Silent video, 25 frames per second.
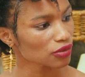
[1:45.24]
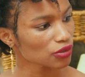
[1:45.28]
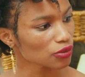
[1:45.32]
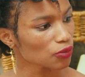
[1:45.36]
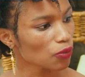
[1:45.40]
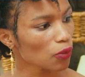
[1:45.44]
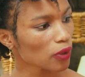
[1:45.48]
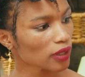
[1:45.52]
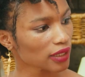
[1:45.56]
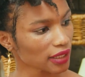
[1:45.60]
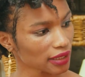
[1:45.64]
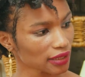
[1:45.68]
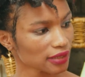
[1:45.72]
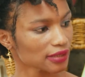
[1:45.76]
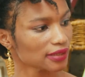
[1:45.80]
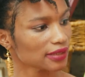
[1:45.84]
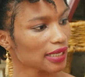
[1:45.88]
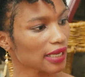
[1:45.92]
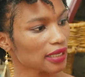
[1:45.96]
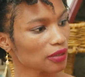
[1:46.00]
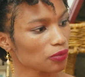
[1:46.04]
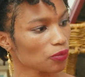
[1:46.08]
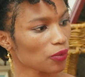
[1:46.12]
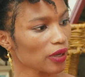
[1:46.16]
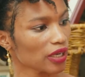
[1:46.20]
you won't
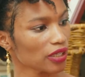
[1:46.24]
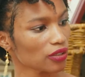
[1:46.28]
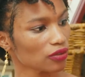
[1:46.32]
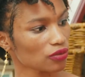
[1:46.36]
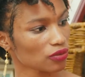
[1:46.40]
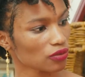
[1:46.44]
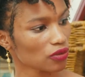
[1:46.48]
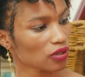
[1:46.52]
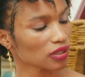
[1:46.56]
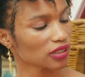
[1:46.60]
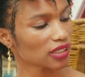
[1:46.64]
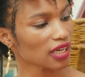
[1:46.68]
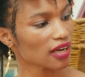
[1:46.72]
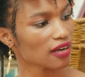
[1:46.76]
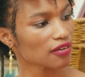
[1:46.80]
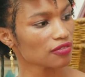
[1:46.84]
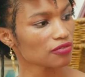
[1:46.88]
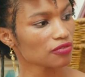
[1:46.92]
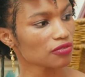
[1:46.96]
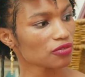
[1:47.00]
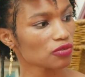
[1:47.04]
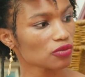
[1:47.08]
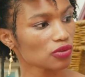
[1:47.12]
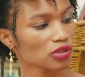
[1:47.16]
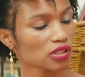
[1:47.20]
understand why you don't have
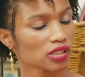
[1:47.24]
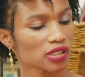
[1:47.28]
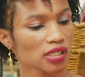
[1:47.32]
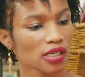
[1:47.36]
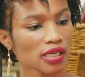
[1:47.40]
food.